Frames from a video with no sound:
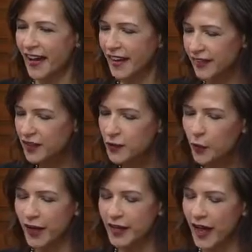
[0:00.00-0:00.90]
And at this
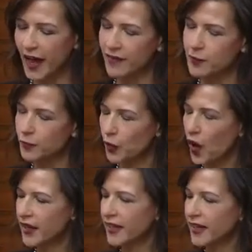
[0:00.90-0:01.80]
point, having
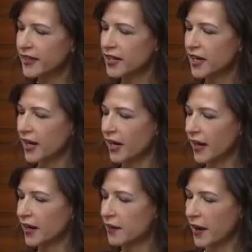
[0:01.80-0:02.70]
brought in
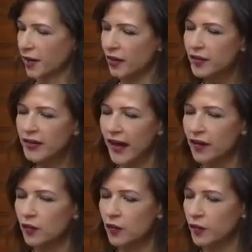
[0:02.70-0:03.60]
Macron
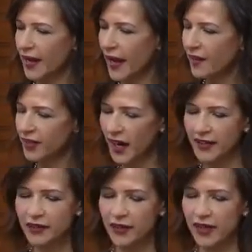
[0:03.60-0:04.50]
now, we have
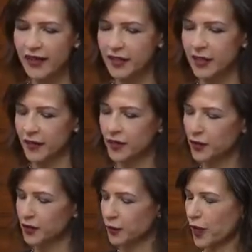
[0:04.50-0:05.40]
kind of like,
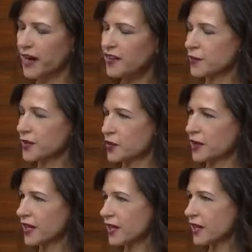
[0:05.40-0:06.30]
this was a race
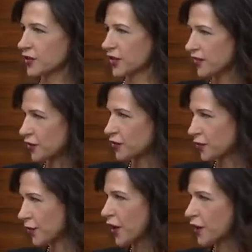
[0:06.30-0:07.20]
between Justin
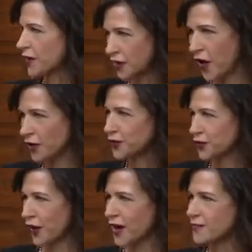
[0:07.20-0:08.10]
Trudeau and
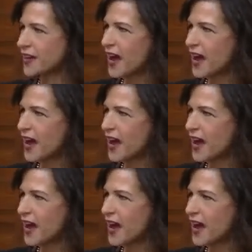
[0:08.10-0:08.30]
Donald Trump.